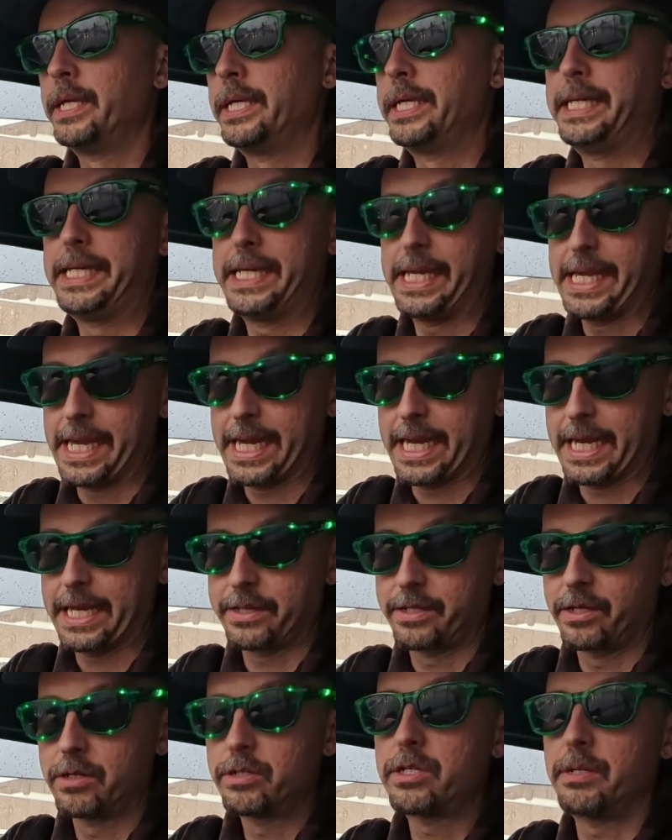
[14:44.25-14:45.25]
yeah,
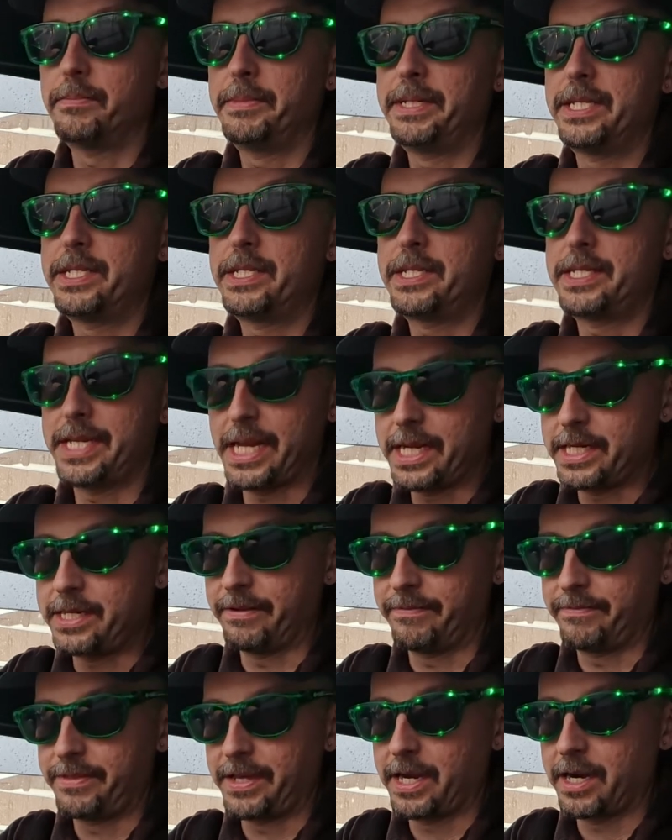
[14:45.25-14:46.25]
there's some
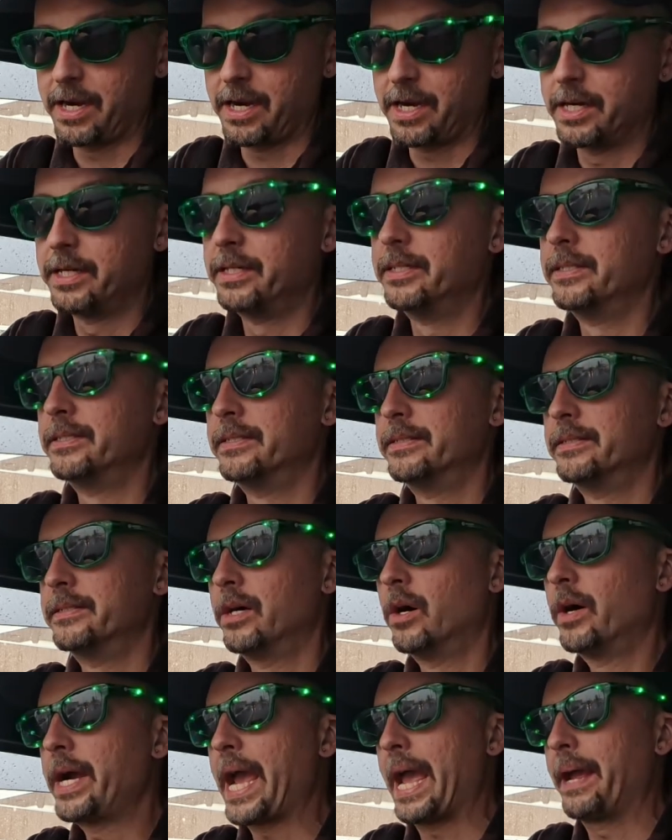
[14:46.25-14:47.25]
incentive there.
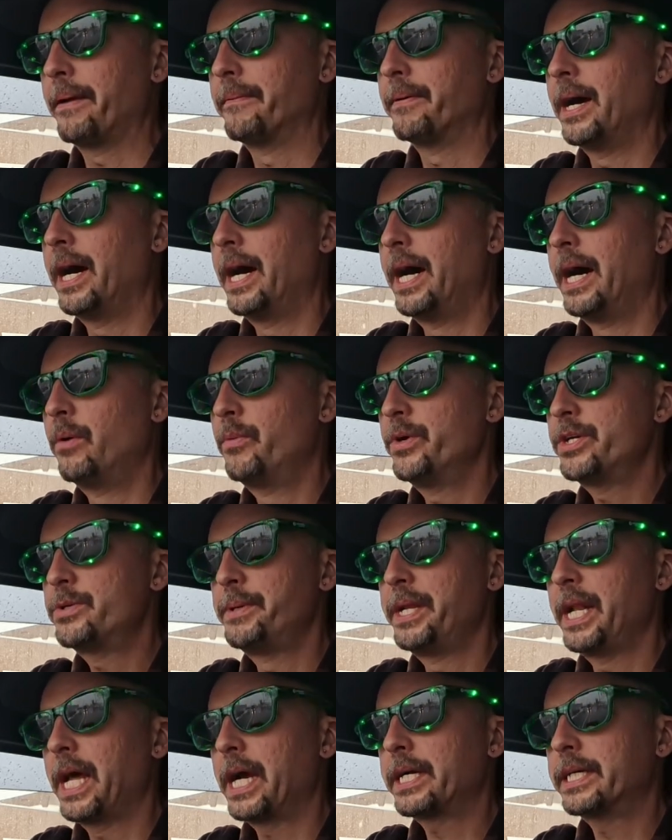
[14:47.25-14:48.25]
Okay,
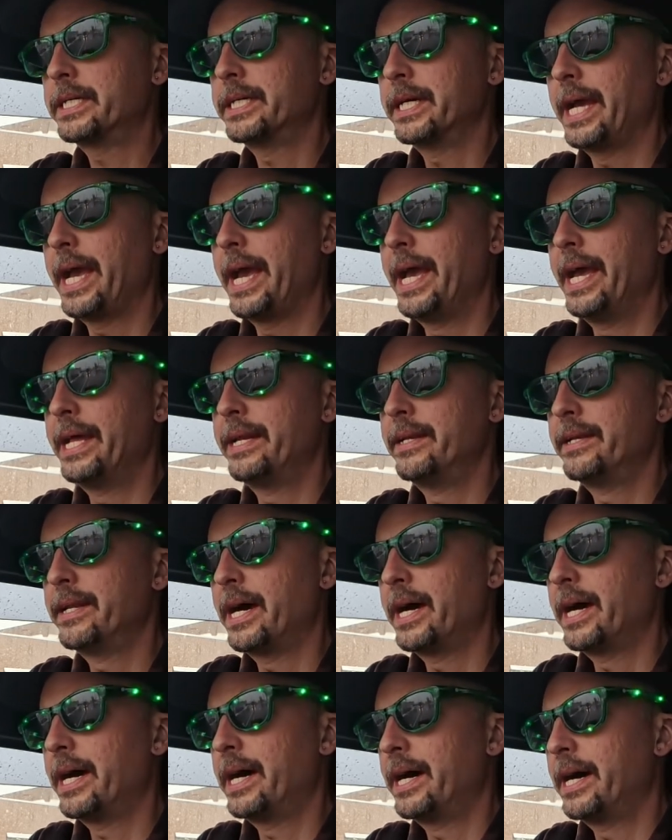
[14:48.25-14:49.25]
wish me luck, and
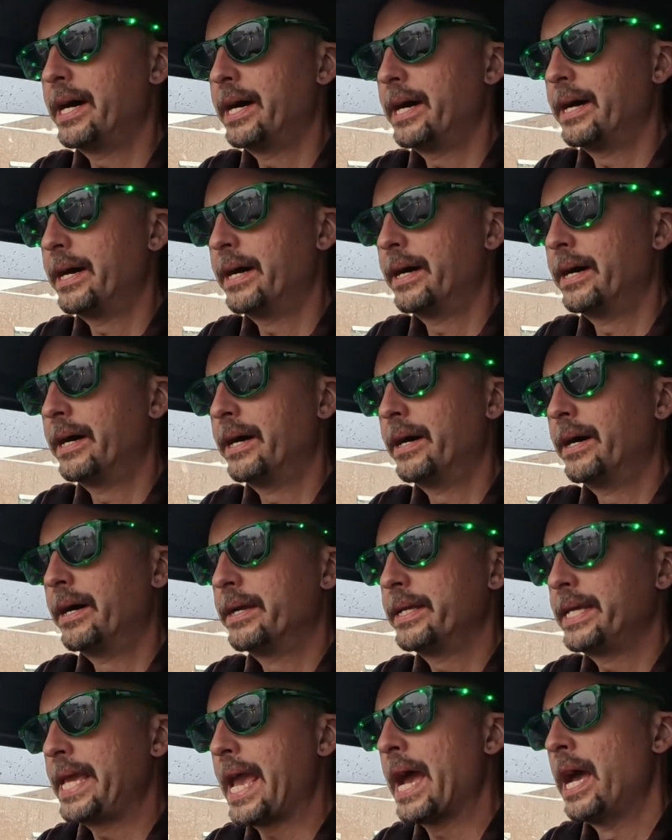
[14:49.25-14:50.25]

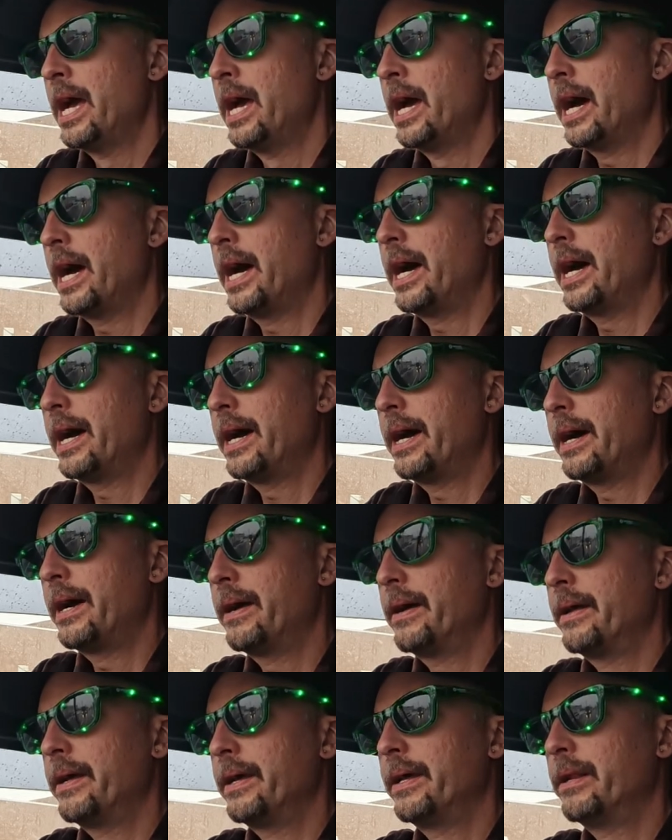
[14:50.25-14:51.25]
yeah,
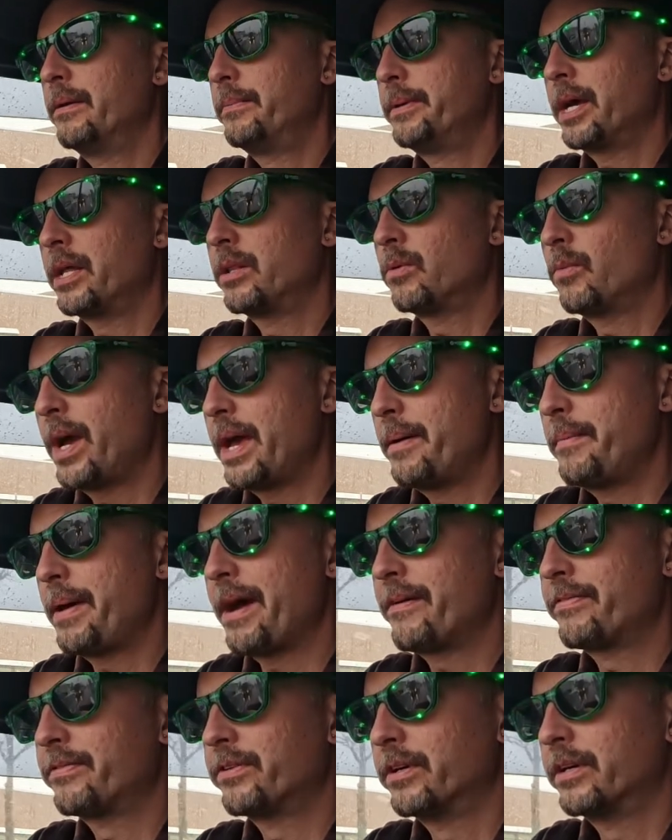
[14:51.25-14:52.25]
it'll be on the web
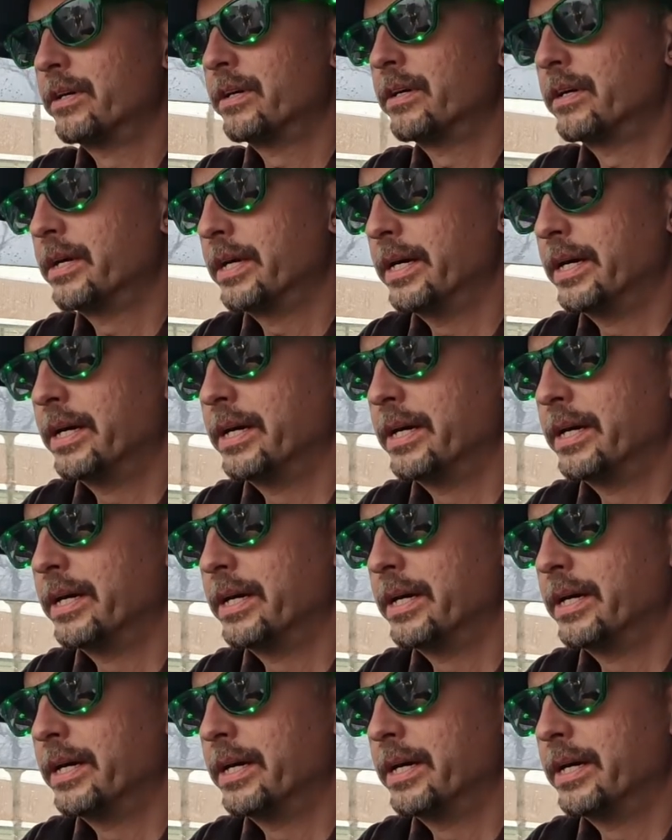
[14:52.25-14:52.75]
after